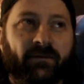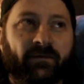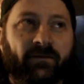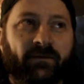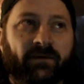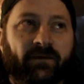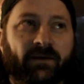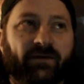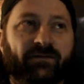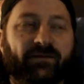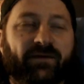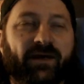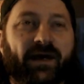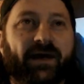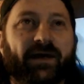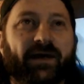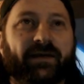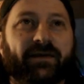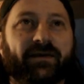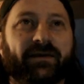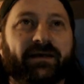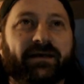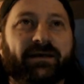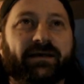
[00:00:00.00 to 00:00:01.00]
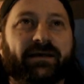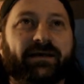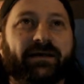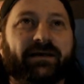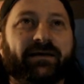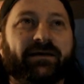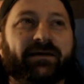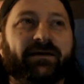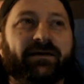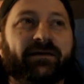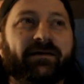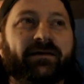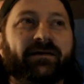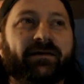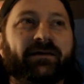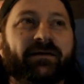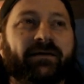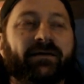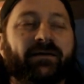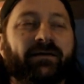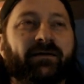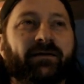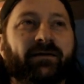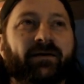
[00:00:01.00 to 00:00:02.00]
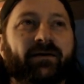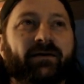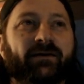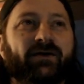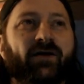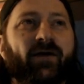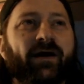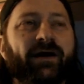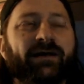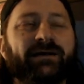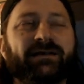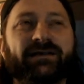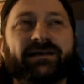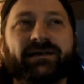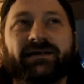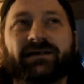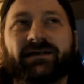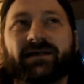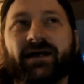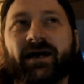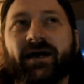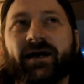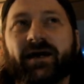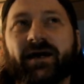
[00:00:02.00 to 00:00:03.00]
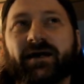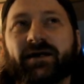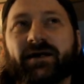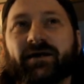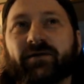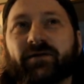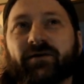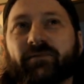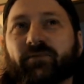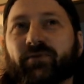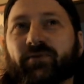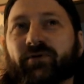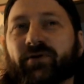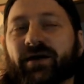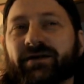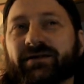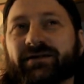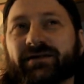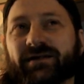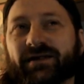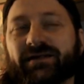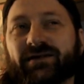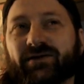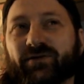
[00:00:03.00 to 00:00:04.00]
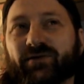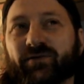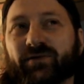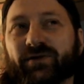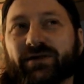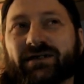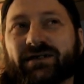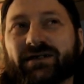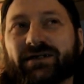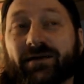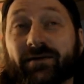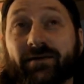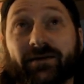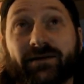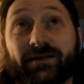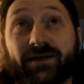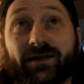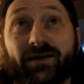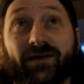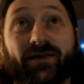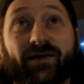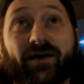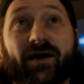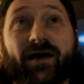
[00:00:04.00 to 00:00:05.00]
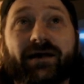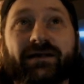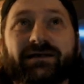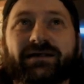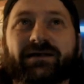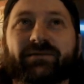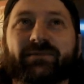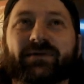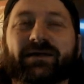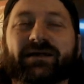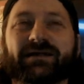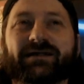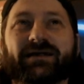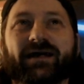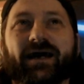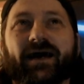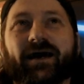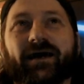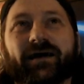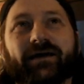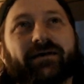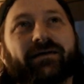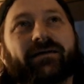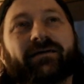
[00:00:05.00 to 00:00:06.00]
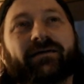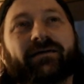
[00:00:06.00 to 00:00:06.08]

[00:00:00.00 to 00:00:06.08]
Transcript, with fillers: You've got the tossed aside apprentice who was thought to be dead